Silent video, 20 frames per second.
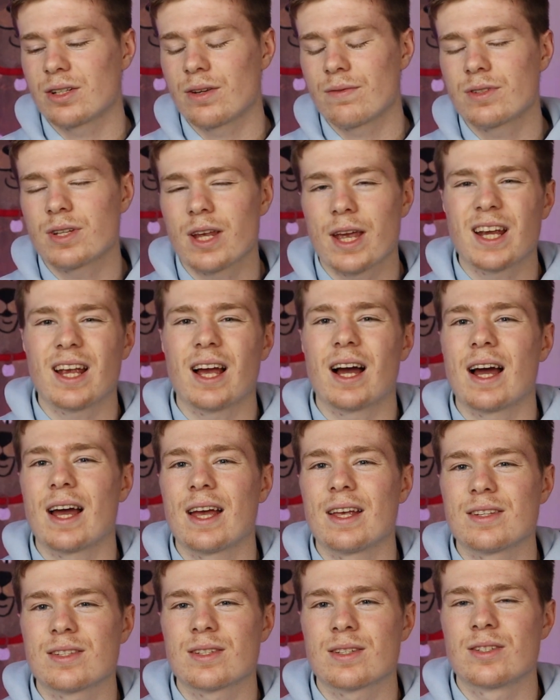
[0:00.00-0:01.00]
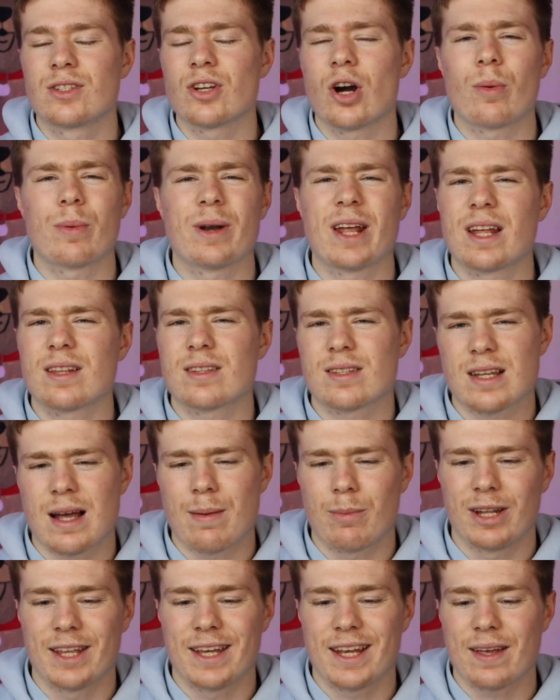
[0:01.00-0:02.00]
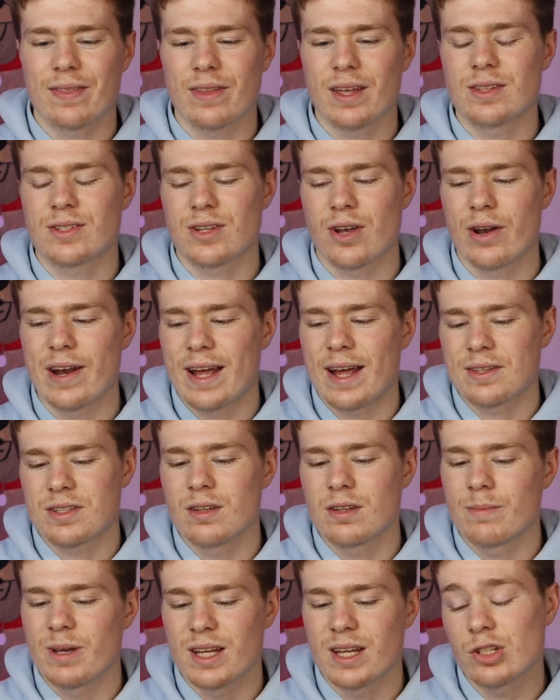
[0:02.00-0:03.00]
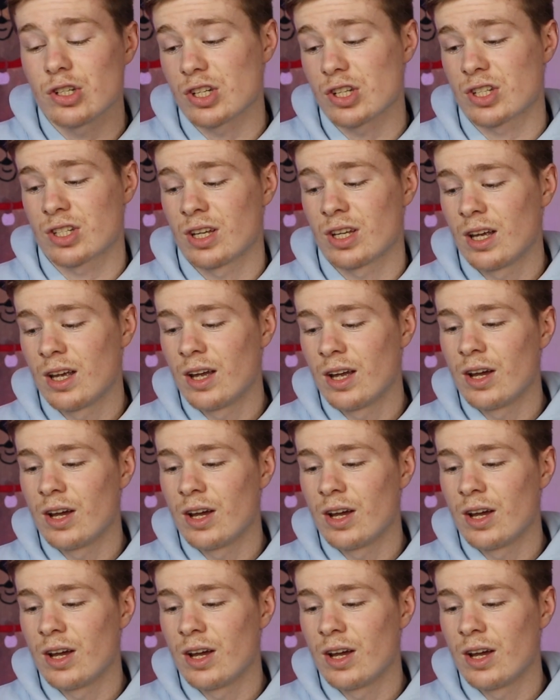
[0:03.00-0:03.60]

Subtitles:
You've seen guys dominate Summer League and then turn out to be just